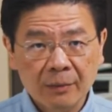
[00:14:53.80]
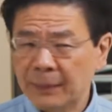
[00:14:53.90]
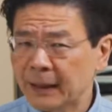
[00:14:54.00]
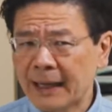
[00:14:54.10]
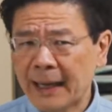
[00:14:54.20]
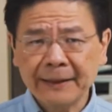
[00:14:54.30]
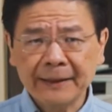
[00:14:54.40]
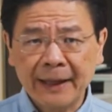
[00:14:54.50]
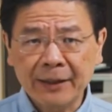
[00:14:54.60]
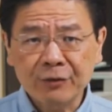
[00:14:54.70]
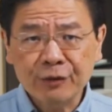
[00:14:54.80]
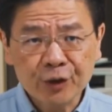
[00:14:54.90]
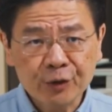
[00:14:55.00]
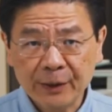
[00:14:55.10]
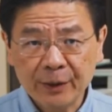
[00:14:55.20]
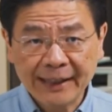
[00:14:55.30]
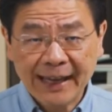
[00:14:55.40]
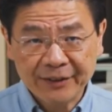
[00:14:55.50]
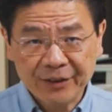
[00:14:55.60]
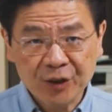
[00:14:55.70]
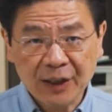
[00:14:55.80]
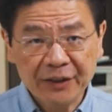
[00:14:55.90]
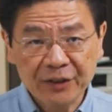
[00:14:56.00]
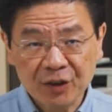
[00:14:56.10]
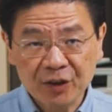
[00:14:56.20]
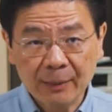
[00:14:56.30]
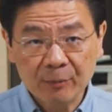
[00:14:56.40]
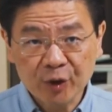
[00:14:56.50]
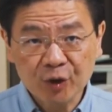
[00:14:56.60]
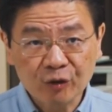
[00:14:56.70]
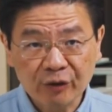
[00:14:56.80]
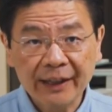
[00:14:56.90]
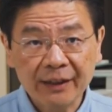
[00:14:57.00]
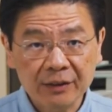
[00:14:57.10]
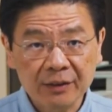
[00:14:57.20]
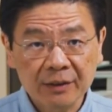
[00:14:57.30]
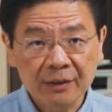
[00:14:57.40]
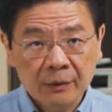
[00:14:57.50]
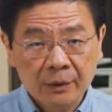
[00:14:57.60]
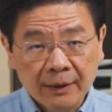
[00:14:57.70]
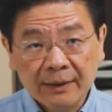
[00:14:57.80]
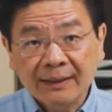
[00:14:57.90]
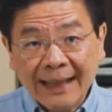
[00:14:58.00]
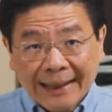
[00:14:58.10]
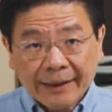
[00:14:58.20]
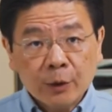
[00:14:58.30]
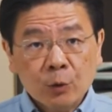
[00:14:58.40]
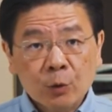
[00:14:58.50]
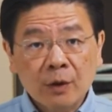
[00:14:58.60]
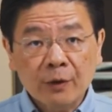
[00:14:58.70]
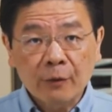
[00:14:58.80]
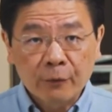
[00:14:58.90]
but other countries may not exercise the same restraint. The likelihood of a